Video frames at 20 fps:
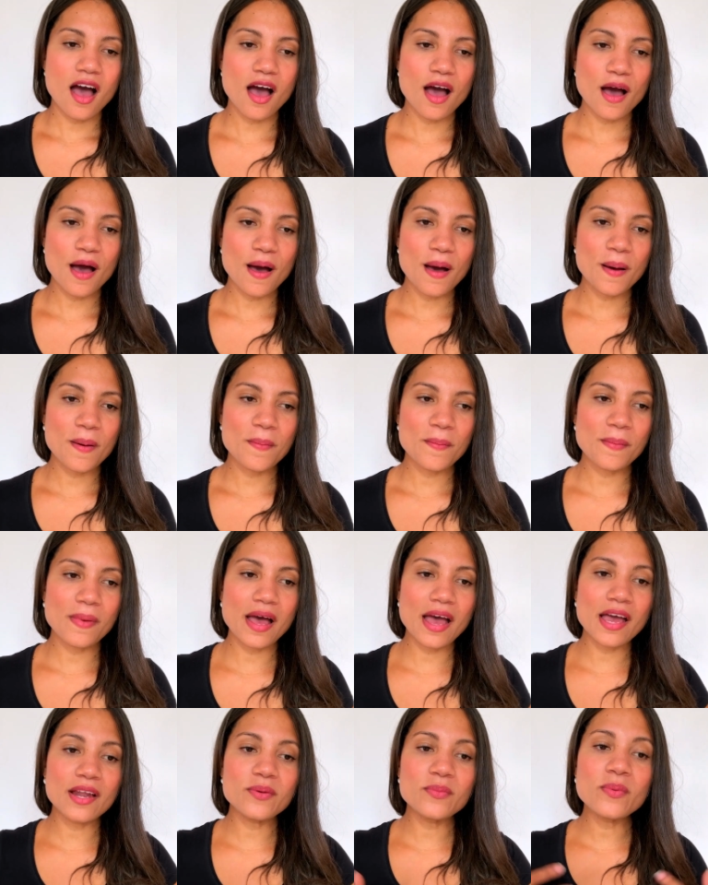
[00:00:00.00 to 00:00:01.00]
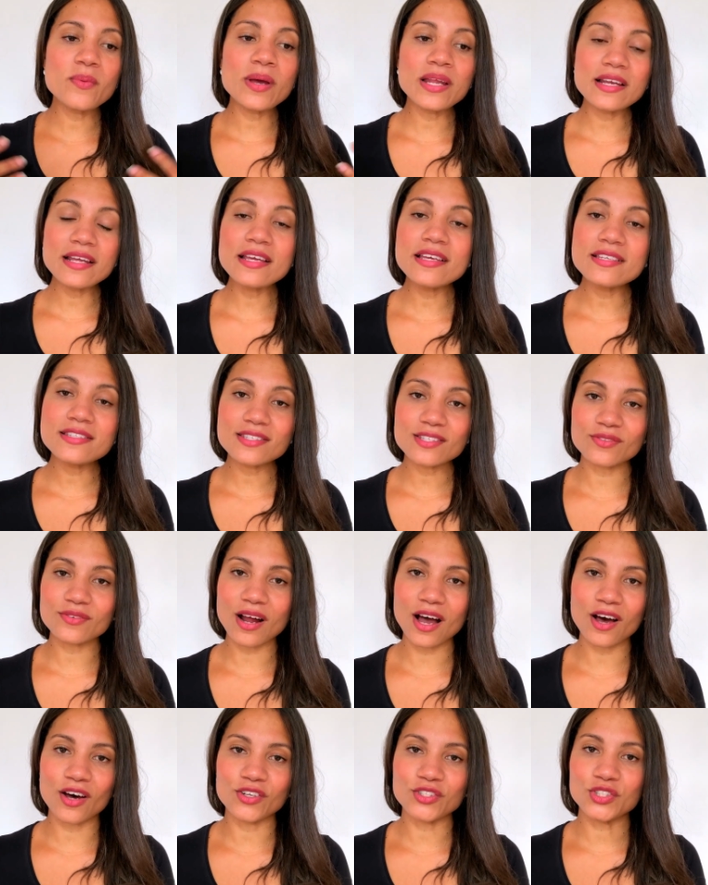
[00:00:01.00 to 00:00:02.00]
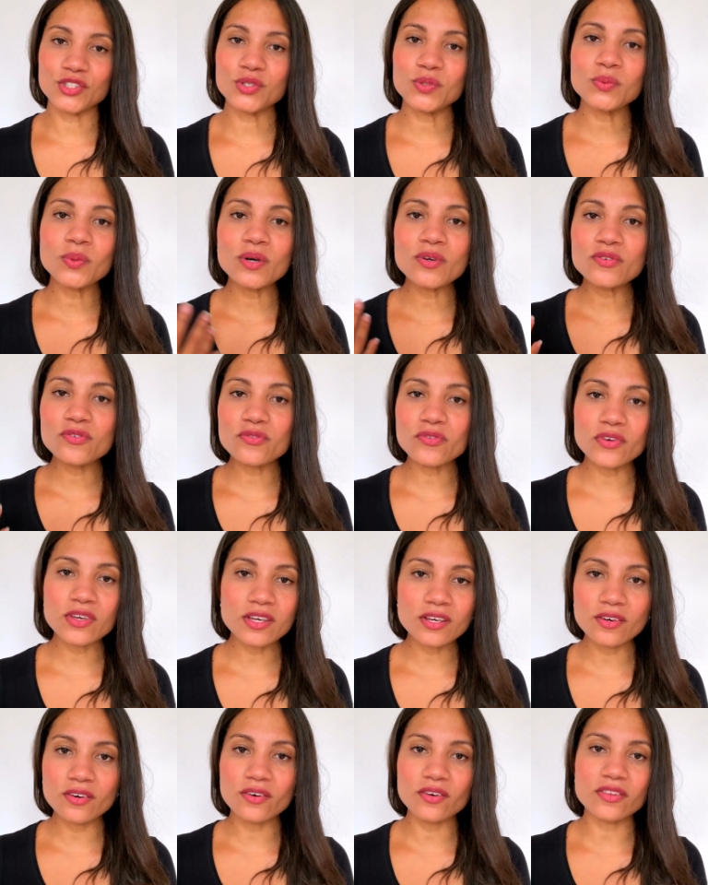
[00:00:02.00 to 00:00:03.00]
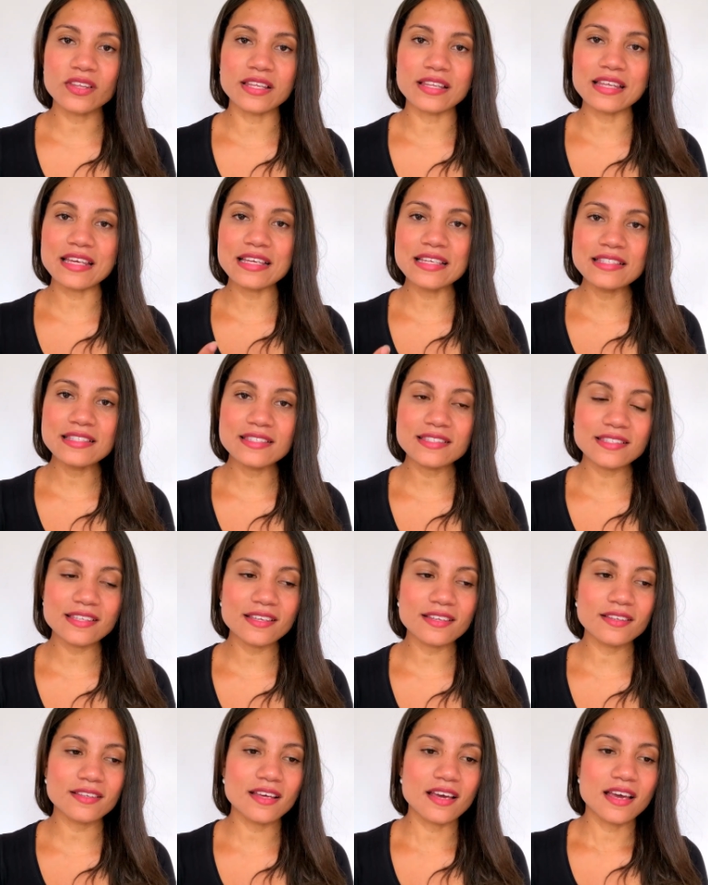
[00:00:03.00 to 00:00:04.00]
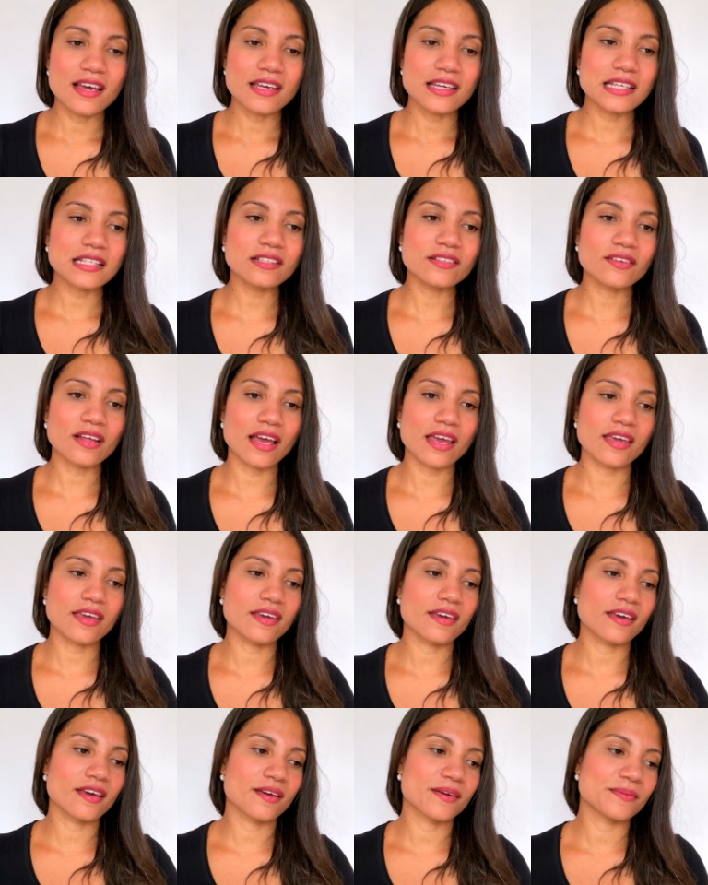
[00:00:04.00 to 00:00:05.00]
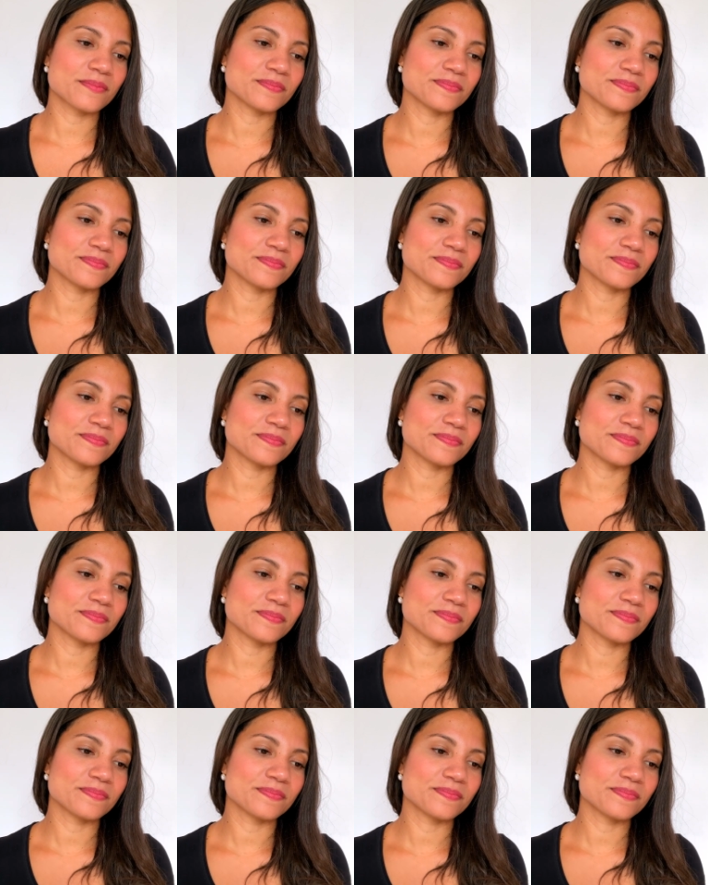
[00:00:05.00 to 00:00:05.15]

And when he's around, you will feel that instant kind of like